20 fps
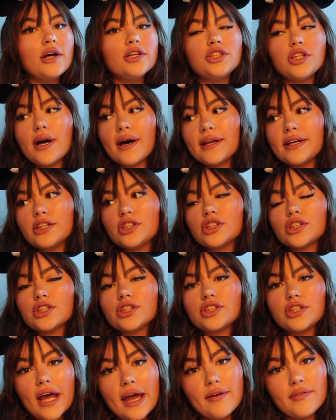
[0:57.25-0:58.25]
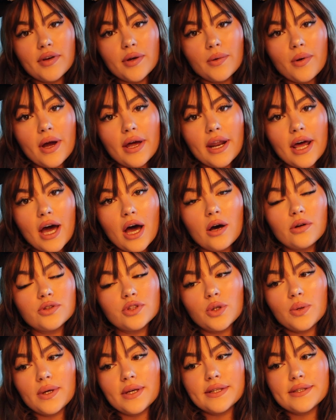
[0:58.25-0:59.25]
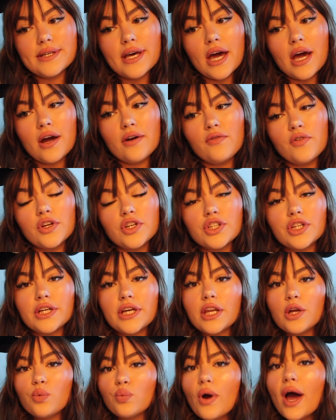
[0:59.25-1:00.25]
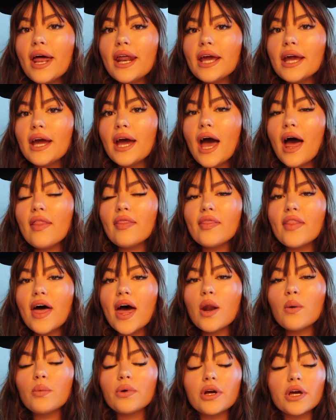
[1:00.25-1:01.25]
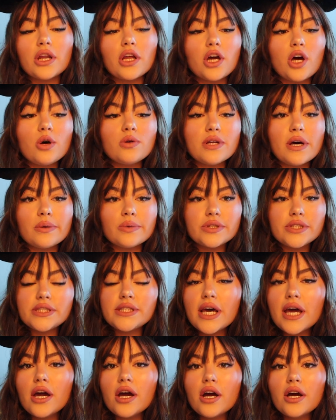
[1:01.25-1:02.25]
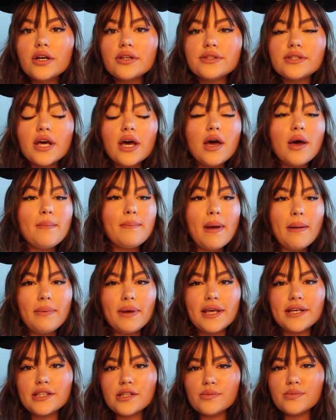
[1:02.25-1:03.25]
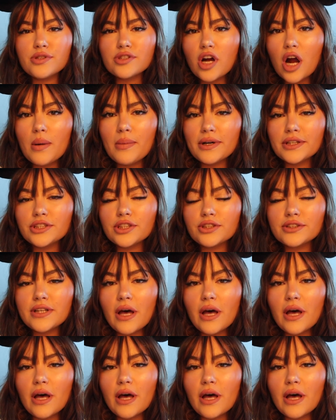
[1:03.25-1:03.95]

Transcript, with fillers: Gianni's just shaving right now, doing his hair, finishing getting ready, and then we're gonna go downstairs, maybe get some Starbucks or